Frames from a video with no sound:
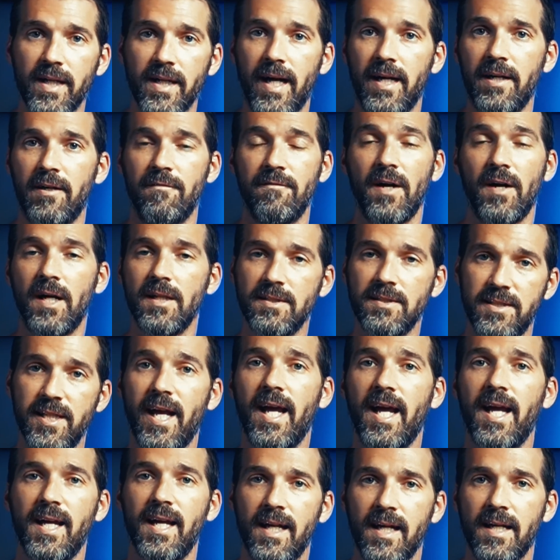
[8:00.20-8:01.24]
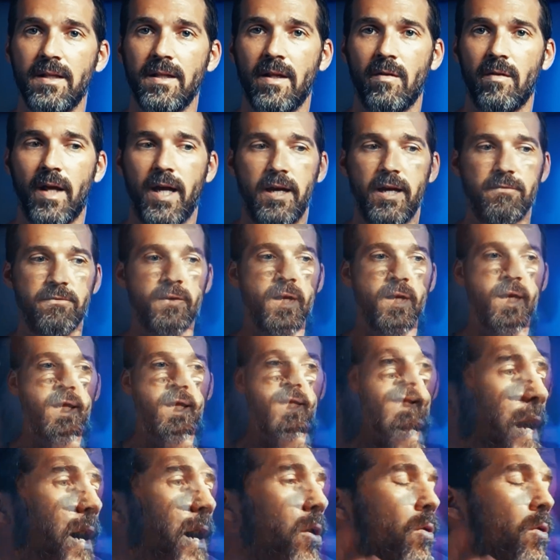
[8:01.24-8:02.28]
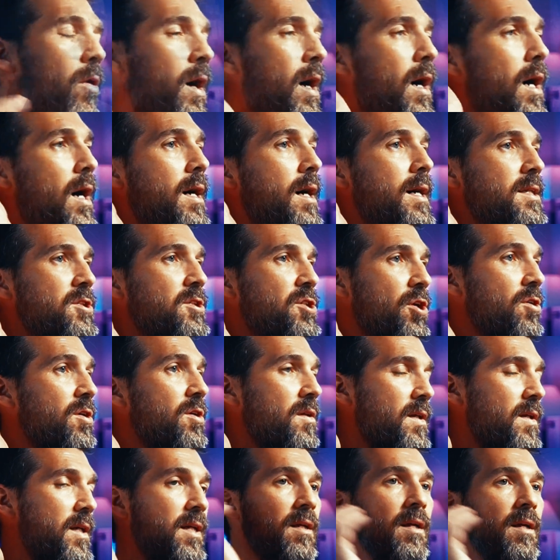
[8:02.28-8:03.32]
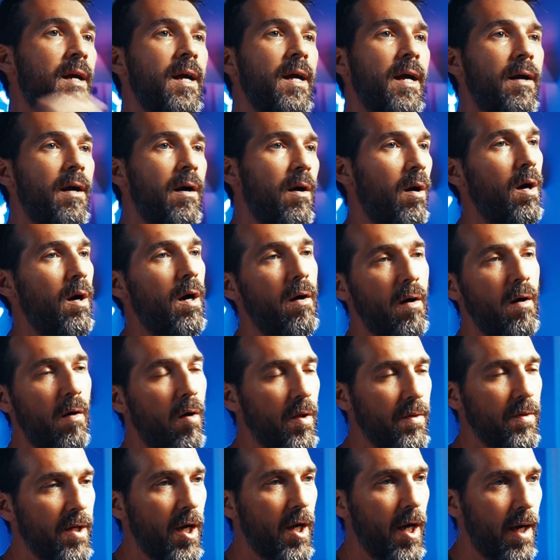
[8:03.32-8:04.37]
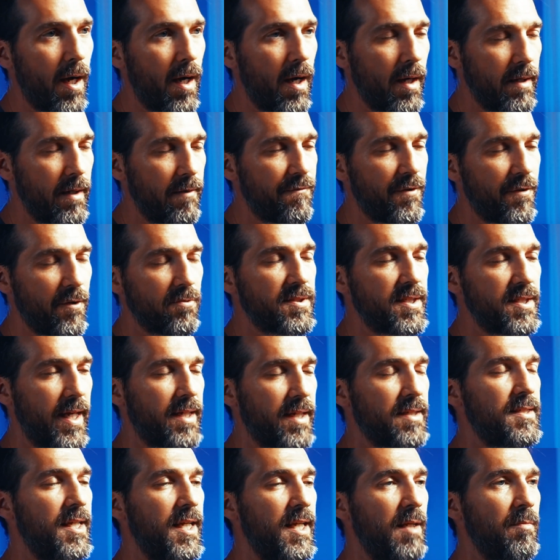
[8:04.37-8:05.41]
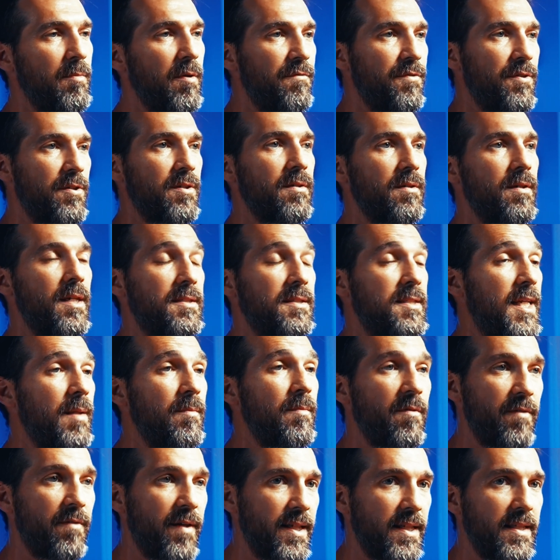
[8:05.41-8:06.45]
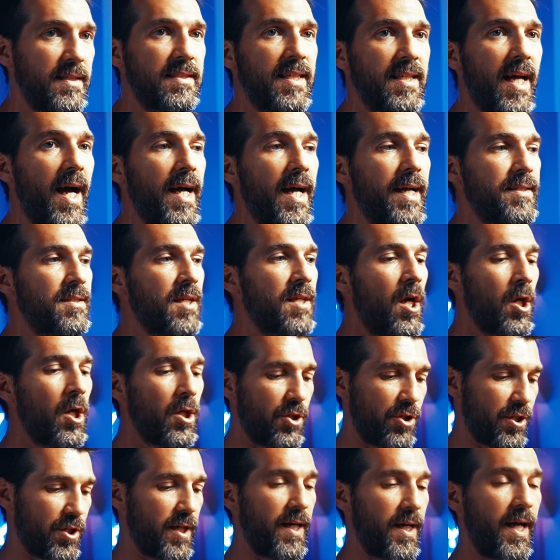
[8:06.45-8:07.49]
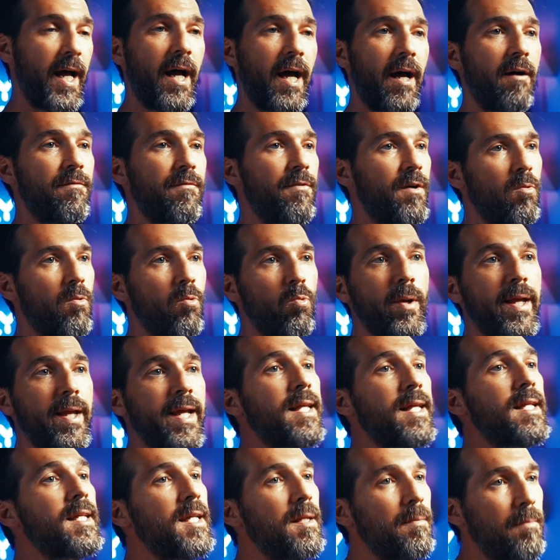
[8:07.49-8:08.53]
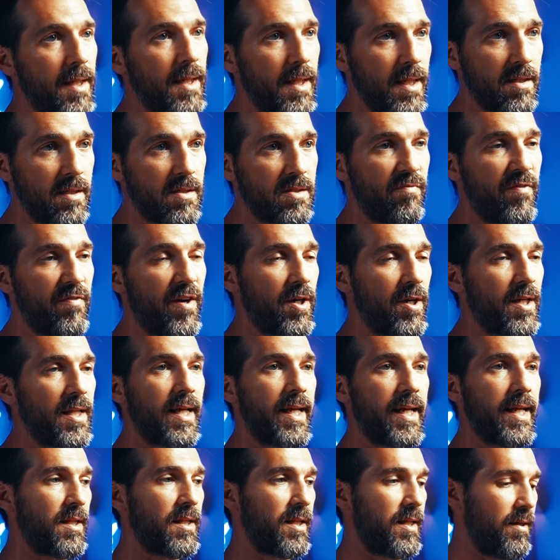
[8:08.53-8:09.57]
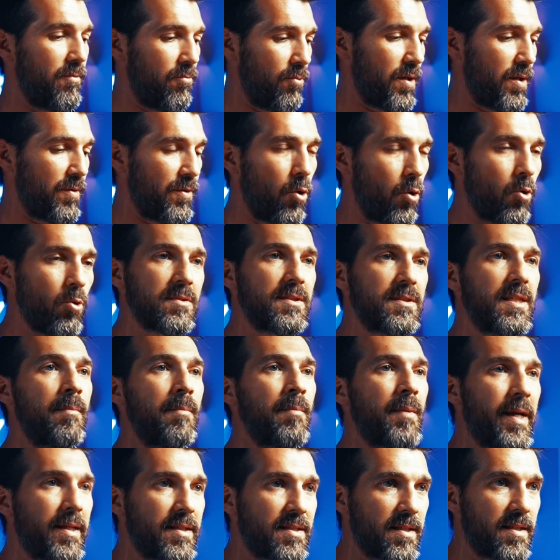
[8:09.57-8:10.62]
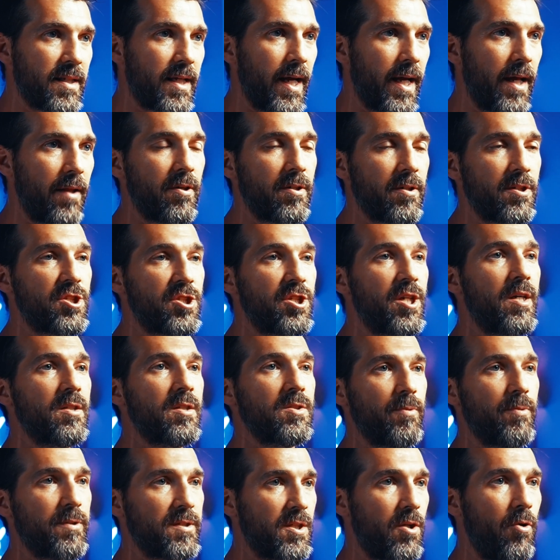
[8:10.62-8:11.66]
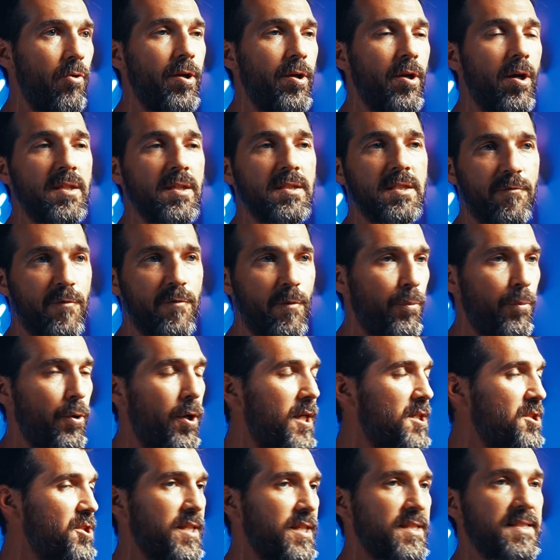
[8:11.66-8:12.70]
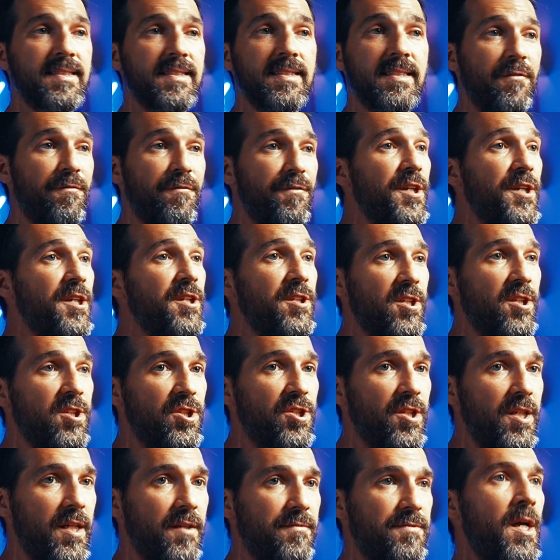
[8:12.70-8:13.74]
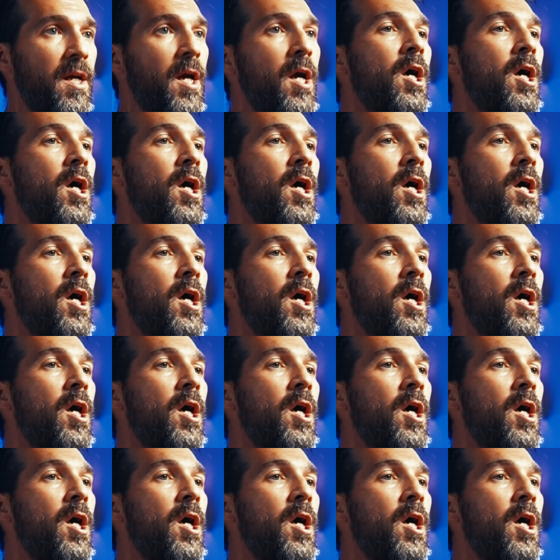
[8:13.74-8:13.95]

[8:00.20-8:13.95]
kind of day in the life. Now, uh, internally, on the InfoSec team, if you're a team of any size, you're going to have weekly meetings, very likely, where the whole team gets together and shares what's going on, different projects, different initiatives.